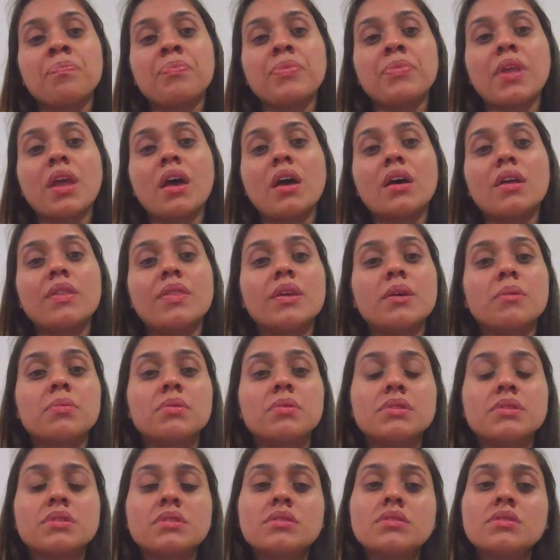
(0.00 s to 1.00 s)
The
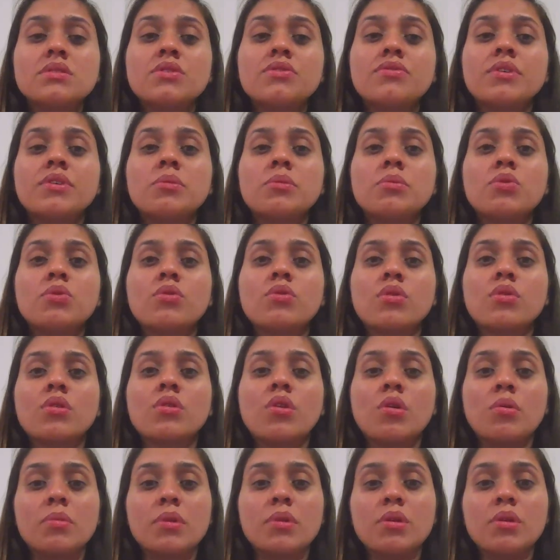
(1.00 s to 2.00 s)
presence of
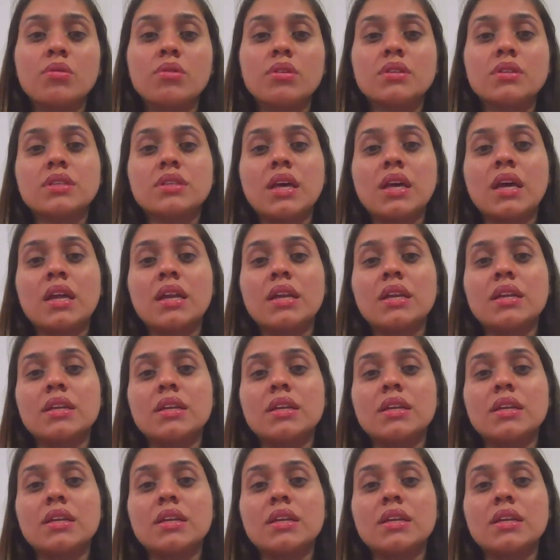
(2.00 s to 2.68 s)
immunoglobulins and